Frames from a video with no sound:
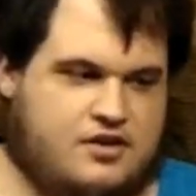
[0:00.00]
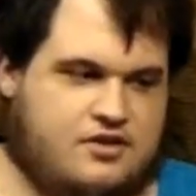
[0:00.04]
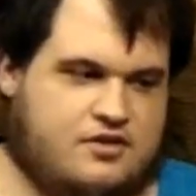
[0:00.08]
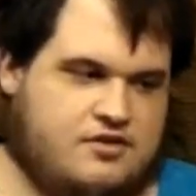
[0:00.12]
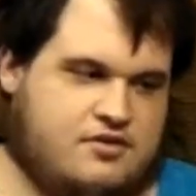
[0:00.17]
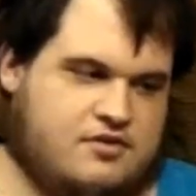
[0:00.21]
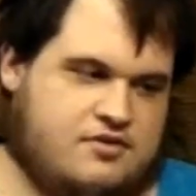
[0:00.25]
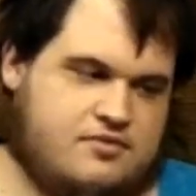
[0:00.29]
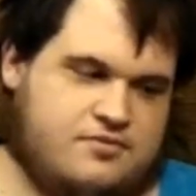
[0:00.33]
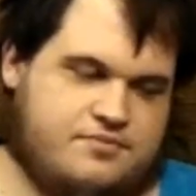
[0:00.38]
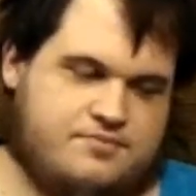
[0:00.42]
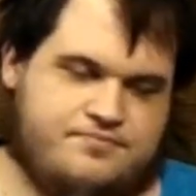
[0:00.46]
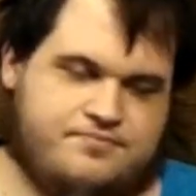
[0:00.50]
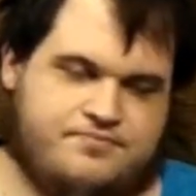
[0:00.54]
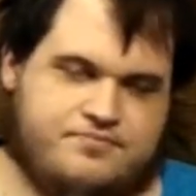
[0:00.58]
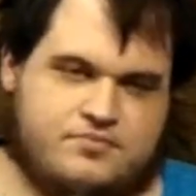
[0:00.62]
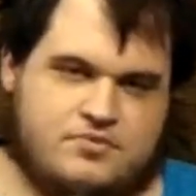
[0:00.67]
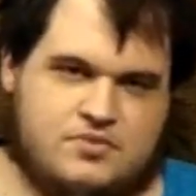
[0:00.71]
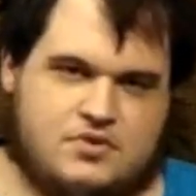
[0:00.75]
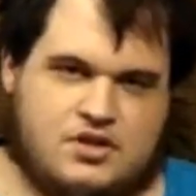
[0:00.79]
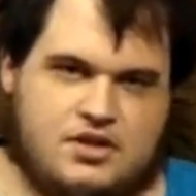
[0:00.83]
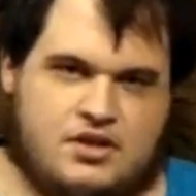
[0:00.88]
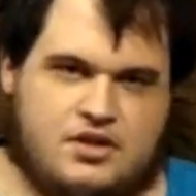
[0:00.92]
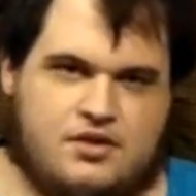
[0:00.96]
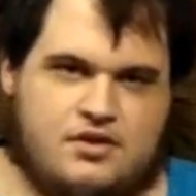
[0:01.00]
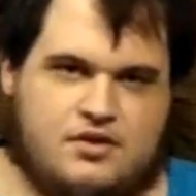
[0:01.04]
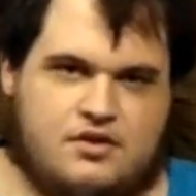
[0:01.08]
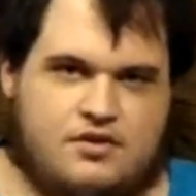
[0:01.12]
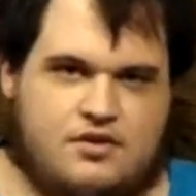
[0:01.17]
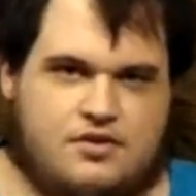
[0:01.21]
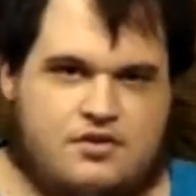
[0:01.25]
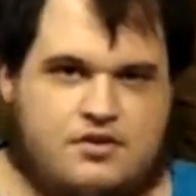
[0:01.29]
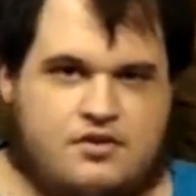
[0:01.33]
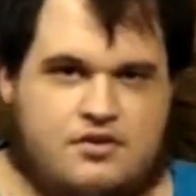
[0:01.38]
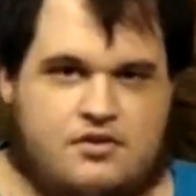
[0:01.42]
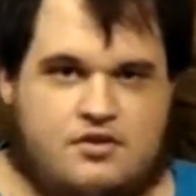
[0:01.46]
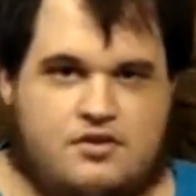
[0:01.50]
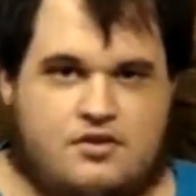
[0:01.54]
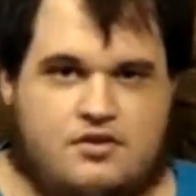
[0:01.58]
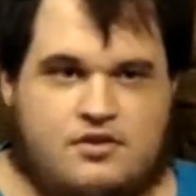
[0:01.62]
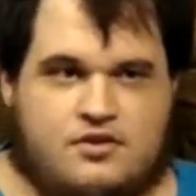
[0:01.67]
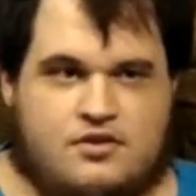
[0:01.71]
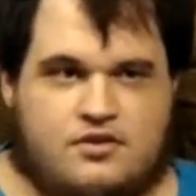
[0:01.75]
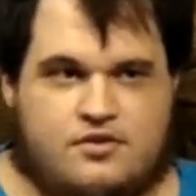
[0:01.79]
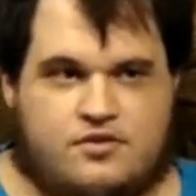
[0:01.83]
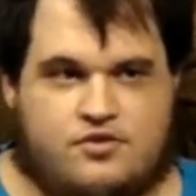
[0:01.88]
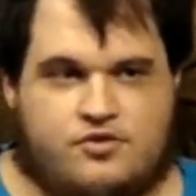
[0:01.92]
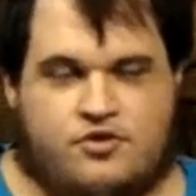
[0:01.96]
And
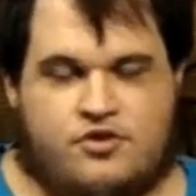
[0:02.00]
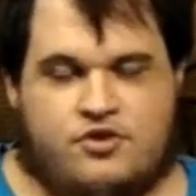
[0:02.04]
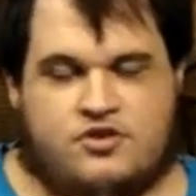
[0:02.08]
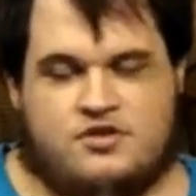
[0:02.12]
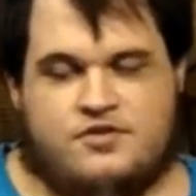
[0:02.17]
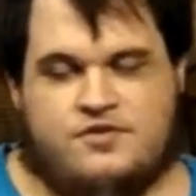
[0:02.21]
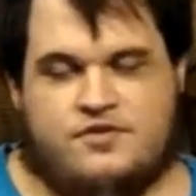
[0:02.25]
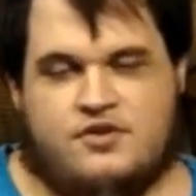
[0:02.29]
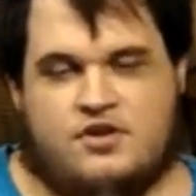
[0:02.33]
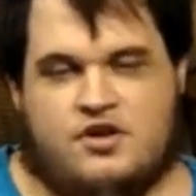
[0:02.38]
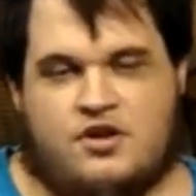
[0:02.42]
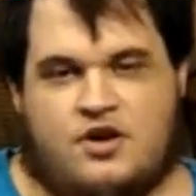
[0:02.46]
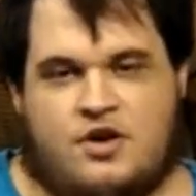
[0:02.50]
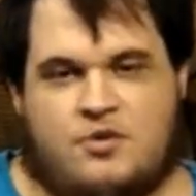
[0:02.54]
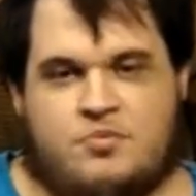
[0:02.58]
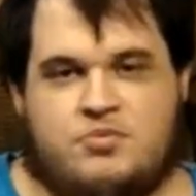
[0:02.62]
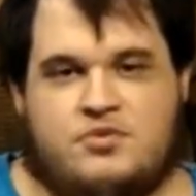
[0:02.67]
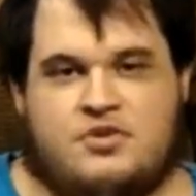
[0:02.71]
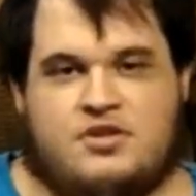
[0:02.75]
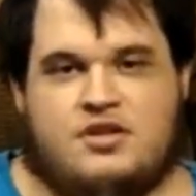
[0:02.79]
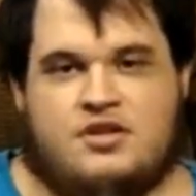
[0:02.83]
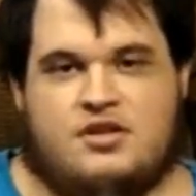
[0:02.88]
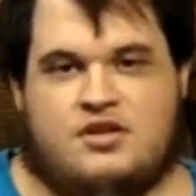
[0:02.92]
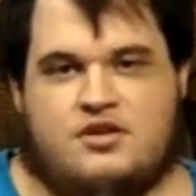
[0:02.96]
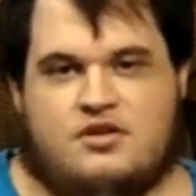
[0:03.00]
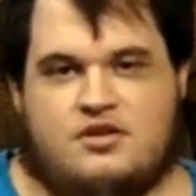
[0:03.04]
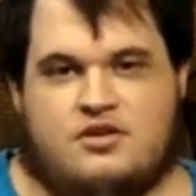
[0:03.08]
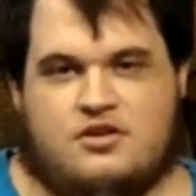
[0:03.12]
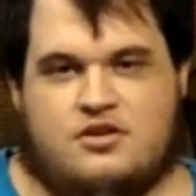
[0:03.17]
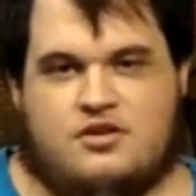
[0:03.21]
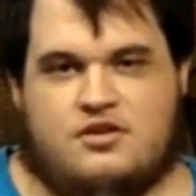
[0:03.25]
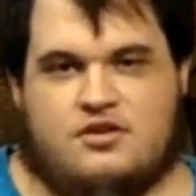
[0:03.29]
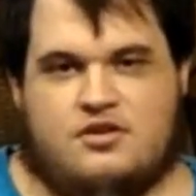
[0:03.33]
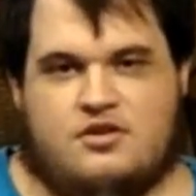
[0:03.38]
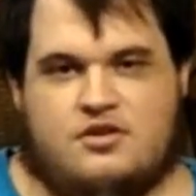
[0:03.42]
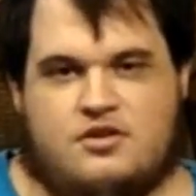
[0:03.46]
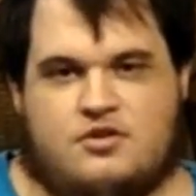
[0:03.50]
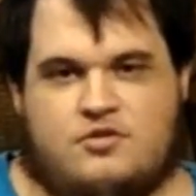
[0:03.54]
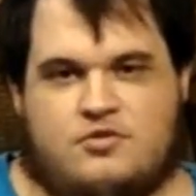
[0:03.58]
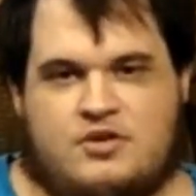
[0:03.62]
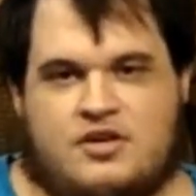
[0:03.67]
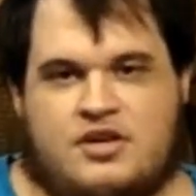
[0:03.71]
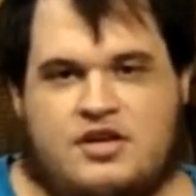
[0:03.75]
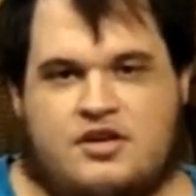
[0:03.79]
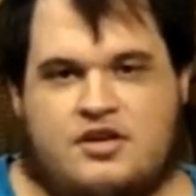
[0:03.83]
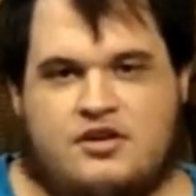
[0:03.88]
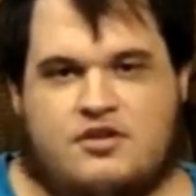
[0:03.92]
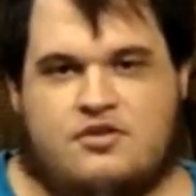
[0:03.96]
of course, if you go up in the
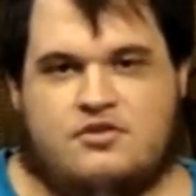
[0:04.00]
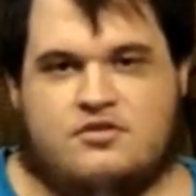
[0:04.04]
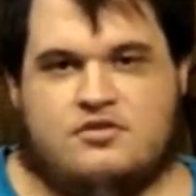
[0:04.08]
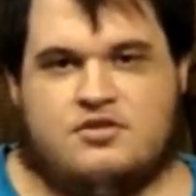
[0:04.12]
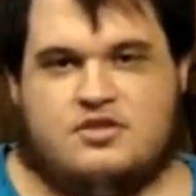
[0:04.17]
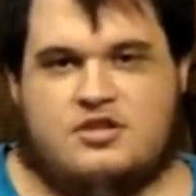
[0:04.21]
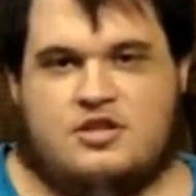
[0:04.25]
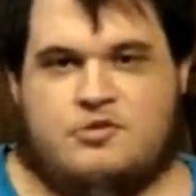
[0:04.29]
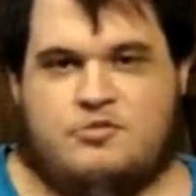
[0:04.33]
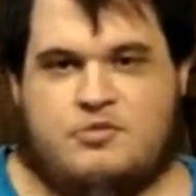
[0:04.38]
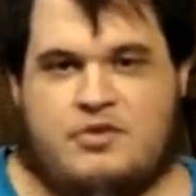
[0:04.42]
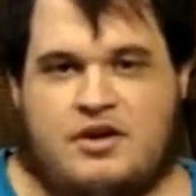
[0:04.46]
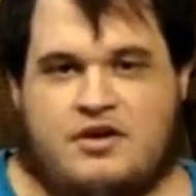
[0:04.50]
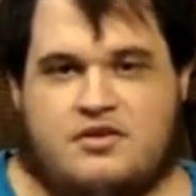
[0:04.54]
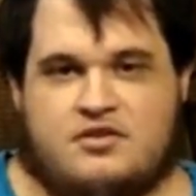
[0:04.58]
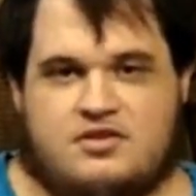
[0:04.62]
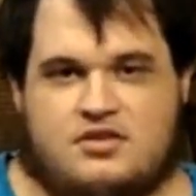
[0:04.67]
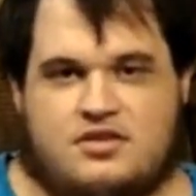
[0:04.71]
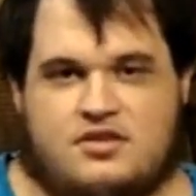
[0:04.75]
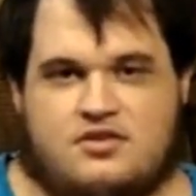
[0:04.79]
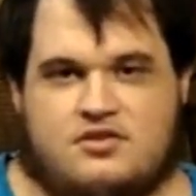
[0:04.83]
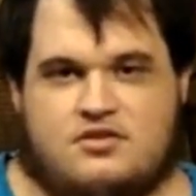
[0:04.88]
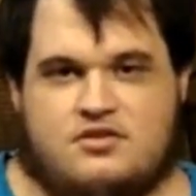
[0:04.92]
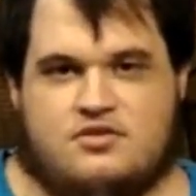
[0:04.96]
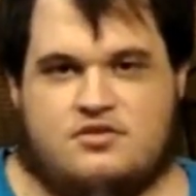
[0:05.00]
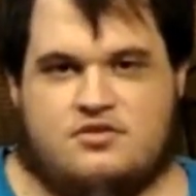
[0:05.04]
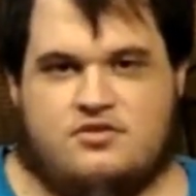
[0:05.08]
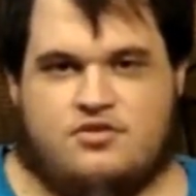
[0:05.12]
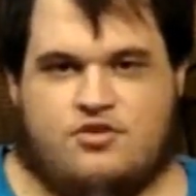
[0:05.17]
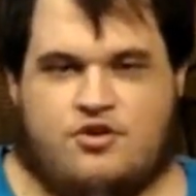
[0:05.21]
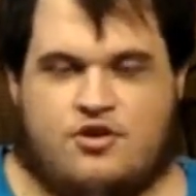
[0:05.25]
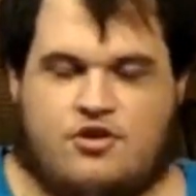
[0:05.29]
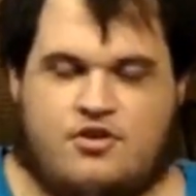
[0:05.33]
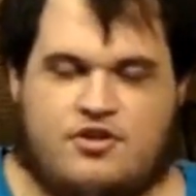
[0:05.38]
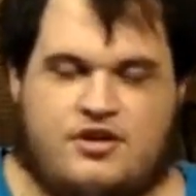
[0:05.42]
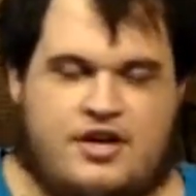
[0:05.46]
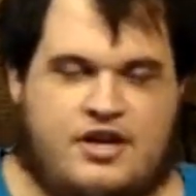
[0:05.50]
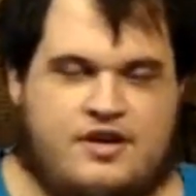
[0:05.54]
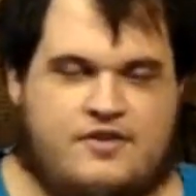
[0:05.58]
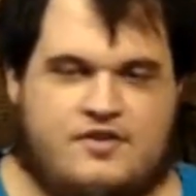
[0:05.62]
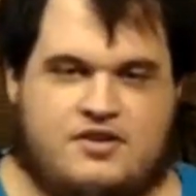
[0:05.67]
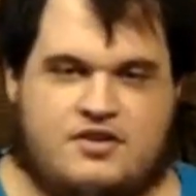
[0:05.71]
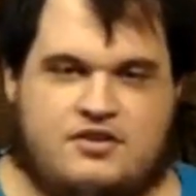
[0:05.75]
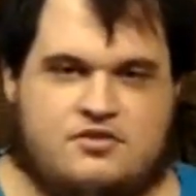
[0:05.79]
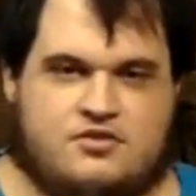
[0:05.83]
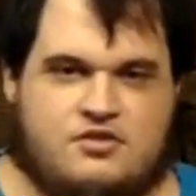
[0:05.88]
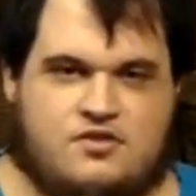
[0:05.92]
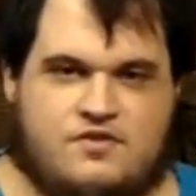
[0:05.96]
hills and the mountains, you hardly have any
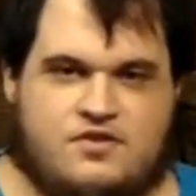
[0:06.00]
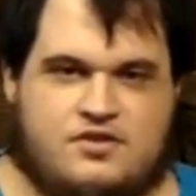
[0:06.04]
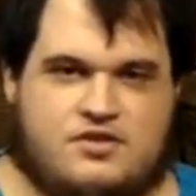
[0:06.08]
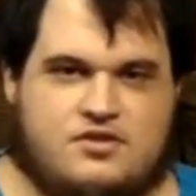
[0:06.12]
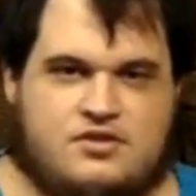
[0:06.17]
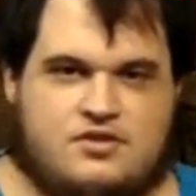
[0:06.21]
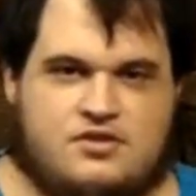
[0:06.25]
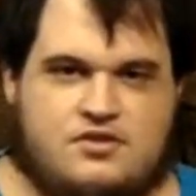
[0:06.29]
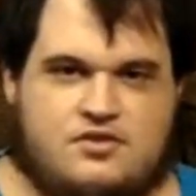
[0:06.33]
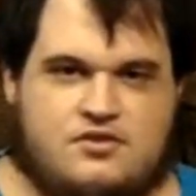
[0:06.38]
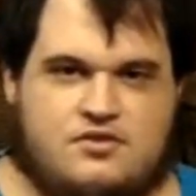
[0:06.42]
service